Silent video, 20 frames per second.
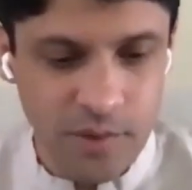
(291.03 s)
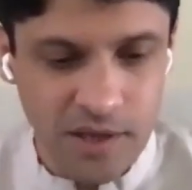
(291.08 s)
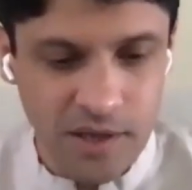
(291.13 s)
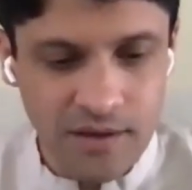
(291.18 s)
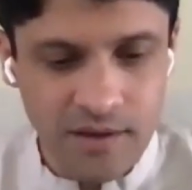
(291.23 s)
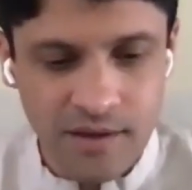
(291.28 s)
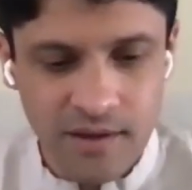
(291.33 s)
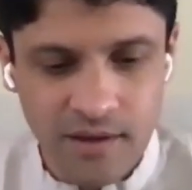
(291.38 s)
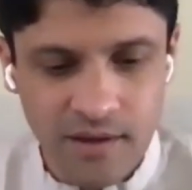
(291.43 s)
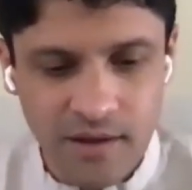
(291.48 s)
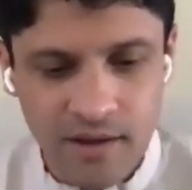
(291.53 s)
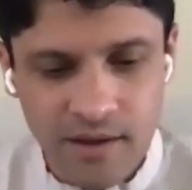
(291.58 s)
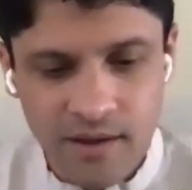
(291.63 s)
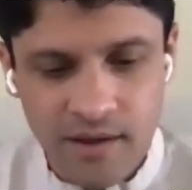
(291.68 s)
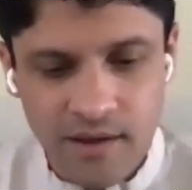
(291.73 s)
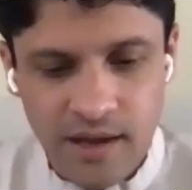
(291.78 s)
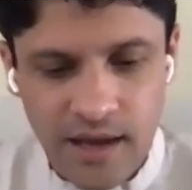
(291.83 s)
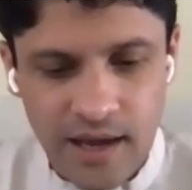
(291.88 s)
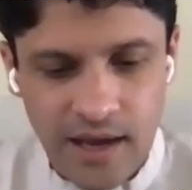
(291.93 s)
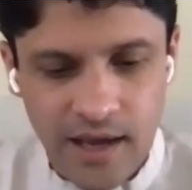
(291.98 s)
me,
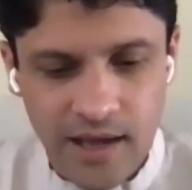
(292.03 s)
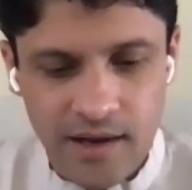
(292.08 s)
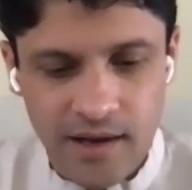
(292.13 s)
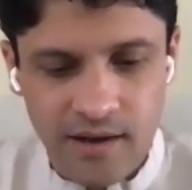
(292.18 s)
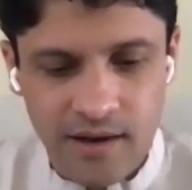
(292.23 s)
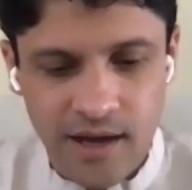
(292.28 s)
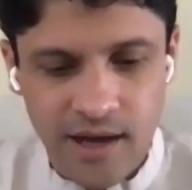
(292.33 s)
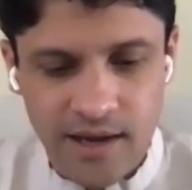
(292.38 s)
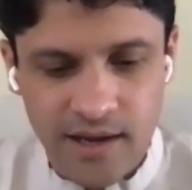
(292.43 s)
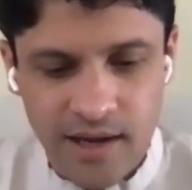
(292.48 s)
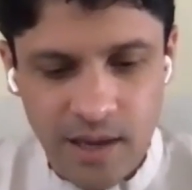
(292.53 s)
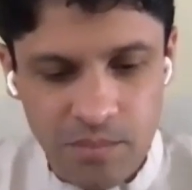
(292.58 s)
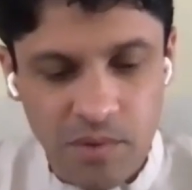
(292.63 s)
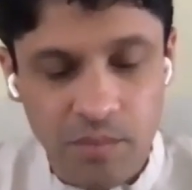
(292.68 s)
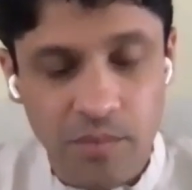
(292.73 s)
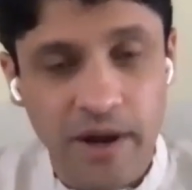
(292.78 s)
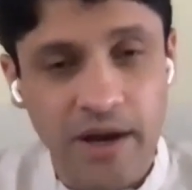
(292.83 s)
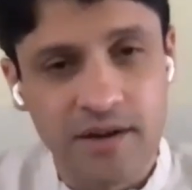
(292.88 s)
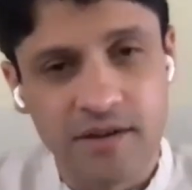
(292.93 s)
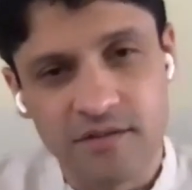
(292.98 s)
and I kept
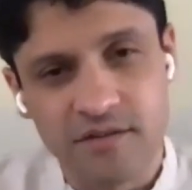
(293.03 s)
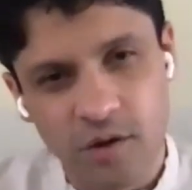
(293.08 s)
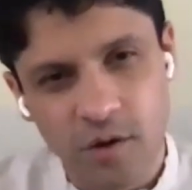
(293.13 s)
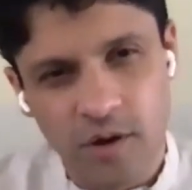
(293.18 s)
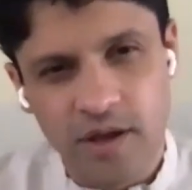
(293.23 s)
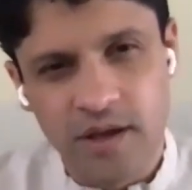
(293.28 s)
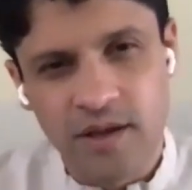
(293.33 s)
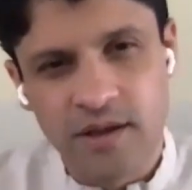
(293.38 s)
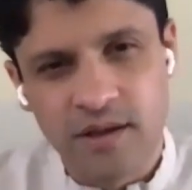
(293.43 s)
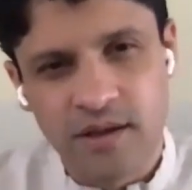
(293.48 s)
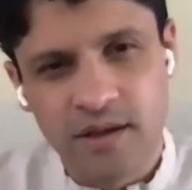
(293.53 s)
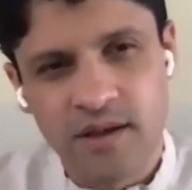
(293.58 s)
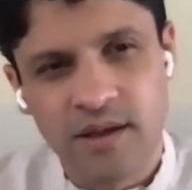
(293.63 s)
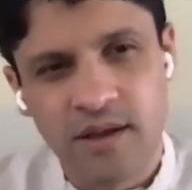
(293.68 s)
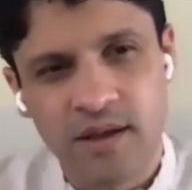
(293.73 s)
the practice going.